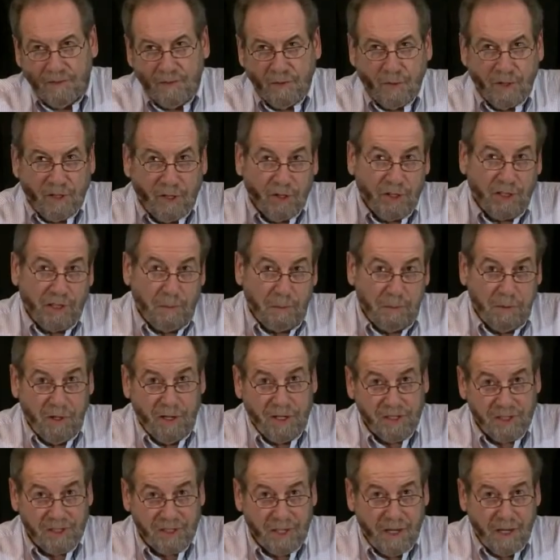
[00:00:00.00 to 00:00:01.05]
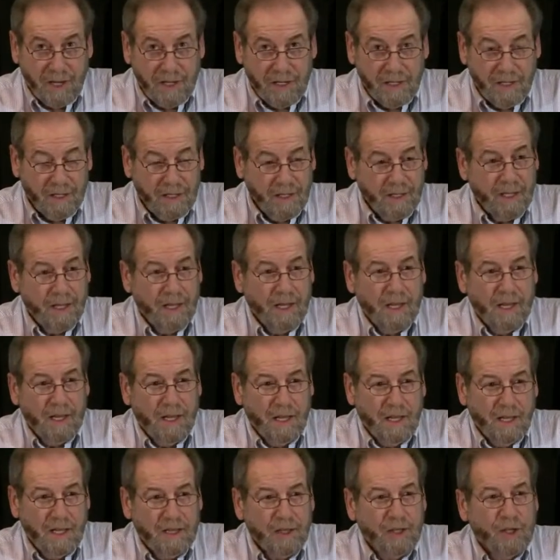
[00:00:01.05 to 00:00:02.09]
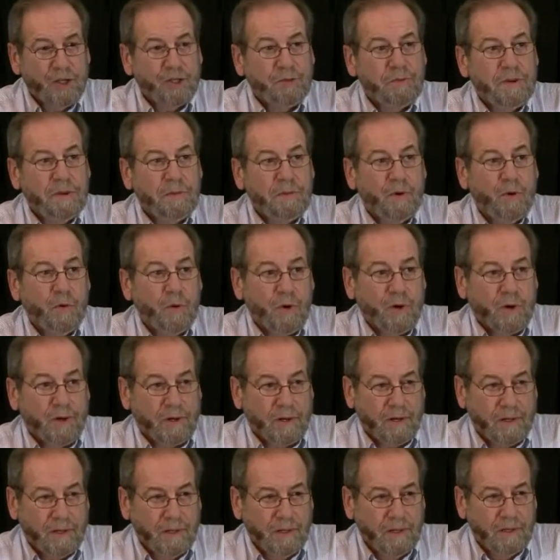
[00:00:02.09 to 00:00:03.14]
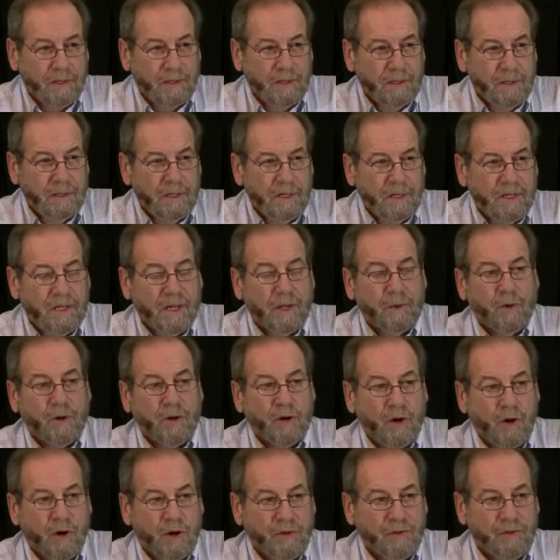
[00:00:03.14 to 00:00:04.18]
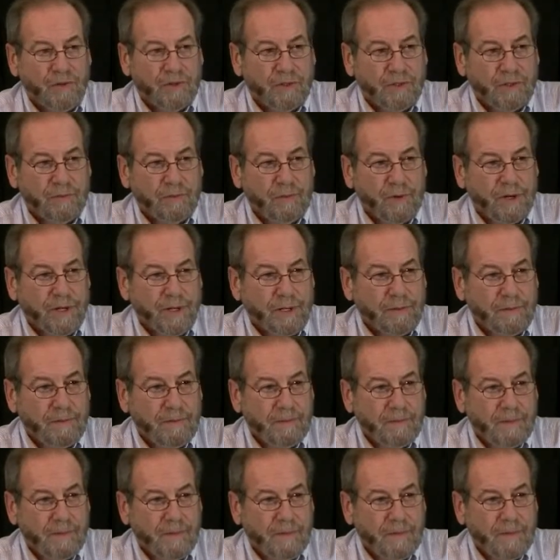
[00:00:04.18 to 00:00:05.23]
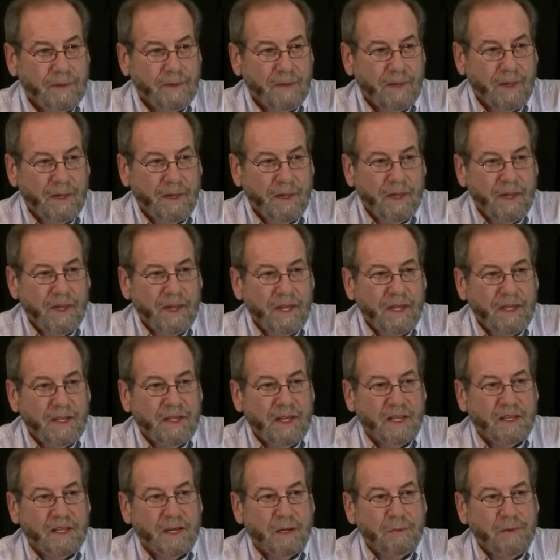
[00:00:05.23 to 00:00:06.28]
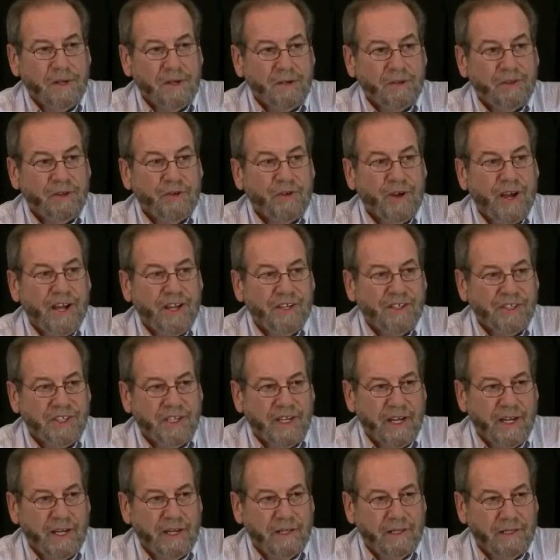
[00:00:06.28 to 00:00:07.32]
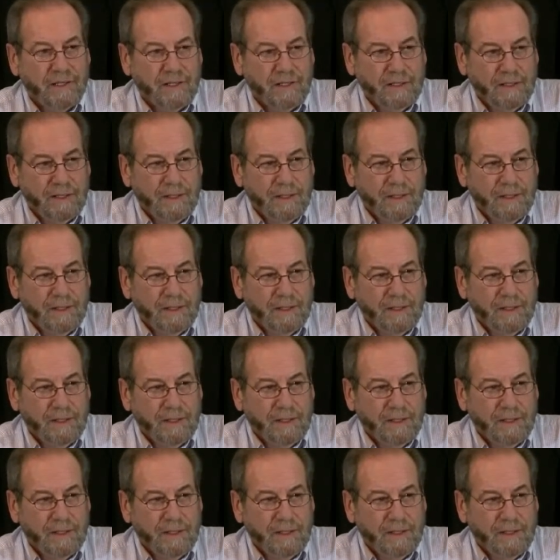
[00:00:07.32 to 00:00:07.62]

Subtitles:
you want to look at a plus side, those people work. They work hard for their money. They come here, they're educated.